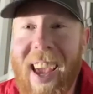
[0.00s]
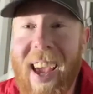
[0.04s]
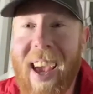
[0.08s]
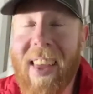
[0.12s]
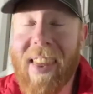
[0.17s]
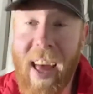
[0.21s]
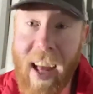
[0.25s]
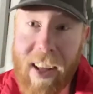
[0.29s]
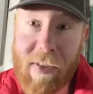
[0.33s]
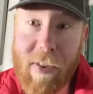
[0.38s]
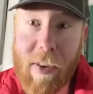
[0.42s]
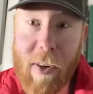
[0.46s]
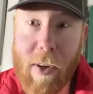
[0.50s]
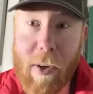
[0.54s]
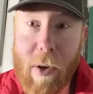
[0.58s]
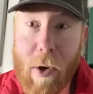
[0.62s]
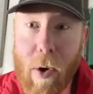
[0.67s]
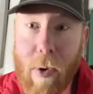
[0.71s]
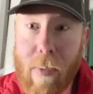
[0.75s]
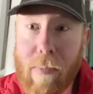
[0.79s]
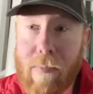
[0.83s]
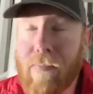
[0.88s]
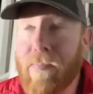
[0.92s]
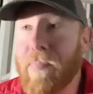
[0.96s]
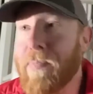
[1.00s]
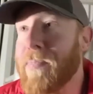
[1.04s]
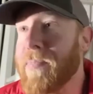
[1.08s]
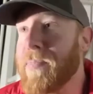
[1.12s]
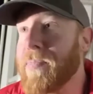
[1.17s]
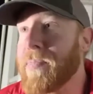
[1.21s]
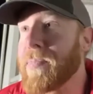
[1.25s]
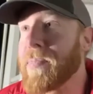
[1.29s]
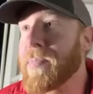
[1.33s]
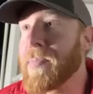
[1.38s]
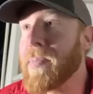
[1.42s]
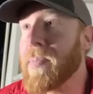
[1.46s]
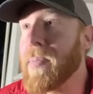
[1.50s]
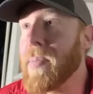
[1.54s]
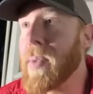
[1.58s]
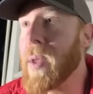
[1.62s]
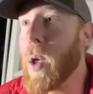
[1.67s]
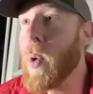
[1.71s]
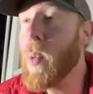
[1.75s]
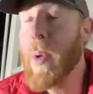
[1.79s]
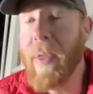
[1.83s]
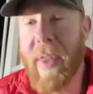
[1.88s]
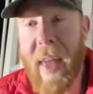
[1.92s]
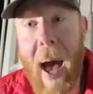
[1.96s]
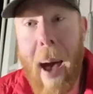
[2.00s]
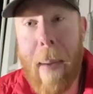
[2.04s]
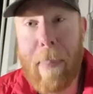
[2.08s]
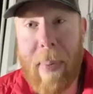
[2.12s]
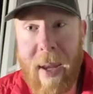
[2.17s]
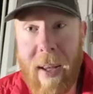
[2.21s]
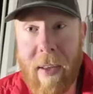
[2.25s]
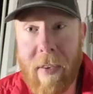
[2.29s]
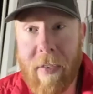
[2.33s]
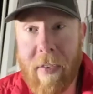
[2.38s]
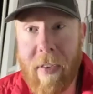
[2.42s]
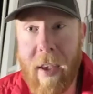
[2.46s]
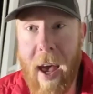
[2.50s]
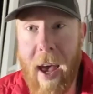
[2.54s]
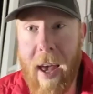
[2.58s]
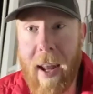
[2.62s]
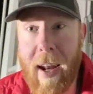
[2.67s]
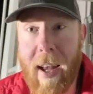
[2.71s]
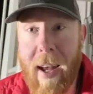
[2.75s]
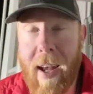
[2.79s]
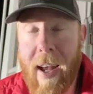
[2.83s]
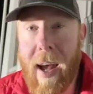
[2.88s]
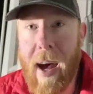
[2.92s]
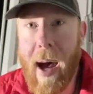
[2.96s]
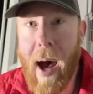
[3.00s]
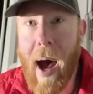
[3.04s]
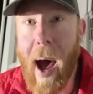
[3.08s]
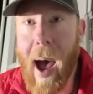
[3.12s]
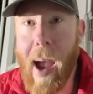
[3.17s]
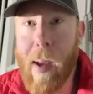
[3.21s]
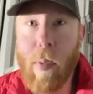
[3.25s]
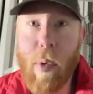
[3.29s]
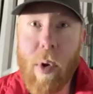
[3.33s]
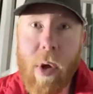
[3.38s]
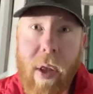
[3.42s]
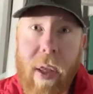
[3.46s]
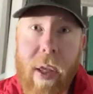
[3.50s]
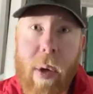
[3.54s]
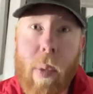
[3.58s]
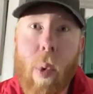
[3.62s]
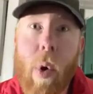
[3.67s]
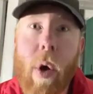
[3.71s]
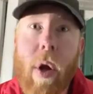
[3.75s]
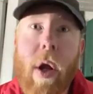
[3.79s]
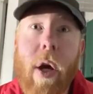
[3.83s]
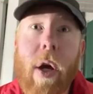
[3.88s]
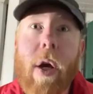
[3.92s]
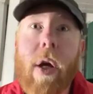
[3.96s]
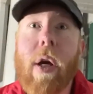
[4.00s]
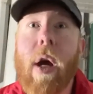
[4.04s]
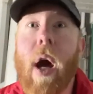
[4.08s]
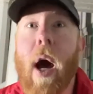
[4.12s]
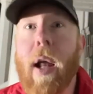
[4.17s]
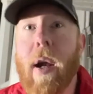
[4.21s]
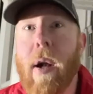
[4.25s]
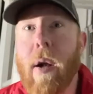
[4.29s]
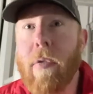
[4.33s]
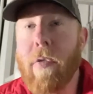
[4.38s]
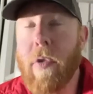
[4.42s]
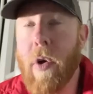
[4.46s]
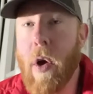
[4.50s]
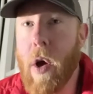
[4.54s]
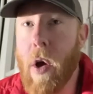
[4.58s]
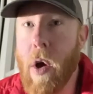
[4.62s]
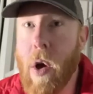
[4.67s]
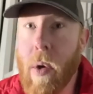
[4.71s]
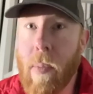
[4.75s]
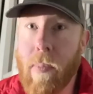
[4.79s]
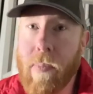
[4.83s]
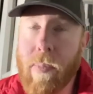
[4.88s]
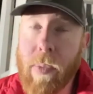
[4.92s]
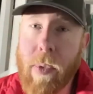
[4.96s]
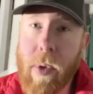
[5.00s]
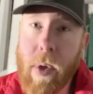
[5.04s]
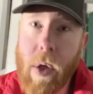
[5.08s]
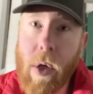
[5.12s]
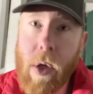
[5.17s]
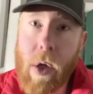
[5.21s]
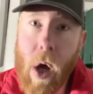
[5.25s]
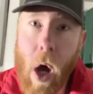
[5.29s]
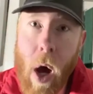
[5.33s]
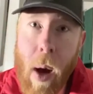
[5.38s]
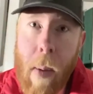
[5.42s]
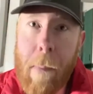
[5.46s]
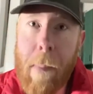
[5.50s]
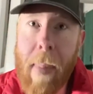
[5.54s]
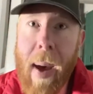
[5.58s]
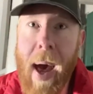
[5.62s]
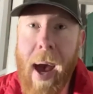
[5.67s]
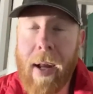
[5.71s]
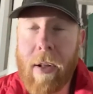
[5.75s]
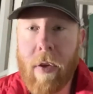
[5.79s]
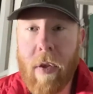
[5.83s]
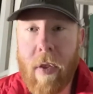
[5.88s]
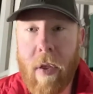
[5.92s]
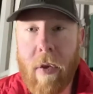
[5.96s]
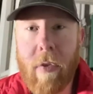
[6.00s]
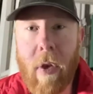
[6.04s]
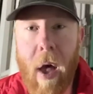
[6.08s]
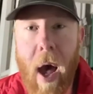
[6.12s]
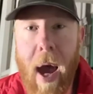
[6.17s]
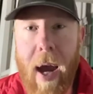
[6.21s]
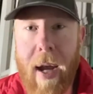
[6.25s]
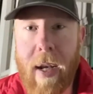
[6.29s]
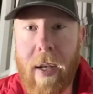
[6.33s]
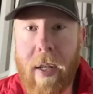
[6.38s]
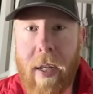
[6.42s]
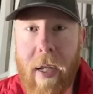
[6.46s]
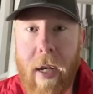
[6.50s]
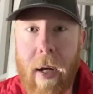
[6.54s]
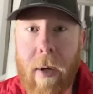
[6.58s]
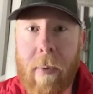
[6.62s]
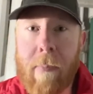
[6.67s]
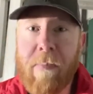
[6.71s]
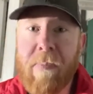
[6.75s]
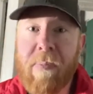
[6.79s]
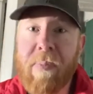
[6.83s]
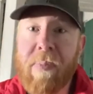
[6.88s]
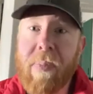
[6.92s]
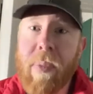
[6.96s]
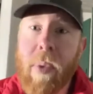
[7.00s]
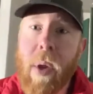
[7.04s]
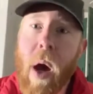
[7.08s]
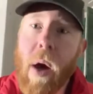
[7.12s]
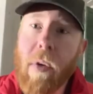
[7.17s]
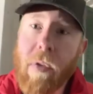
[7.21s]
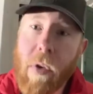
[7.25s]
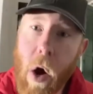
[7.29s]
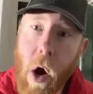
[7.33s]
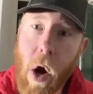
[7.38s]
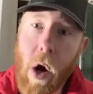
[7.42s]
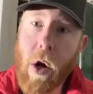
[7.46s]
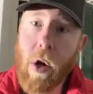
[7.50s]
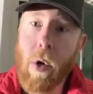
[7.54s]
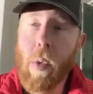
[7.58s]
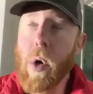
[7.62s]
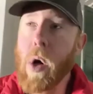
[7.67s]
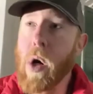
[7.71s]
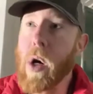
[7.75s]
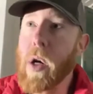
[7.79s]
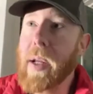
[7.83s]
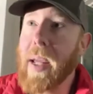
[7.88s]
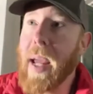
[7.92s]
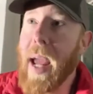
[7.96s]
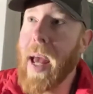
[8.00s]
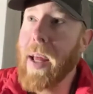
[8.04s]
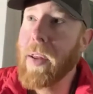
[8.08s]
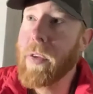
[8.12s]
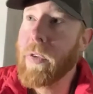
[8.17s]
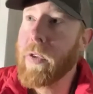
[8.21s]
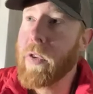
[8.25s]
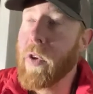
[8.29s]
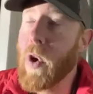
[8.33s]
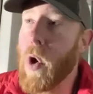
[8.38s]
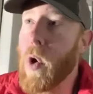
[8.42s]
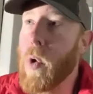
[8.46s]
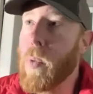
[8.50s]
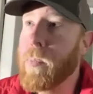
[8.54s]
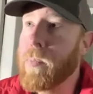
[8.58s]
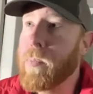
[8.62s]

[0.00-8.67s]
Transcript: That's the goal. With that being said, I really want to kind of come back to this idea of hard work. And so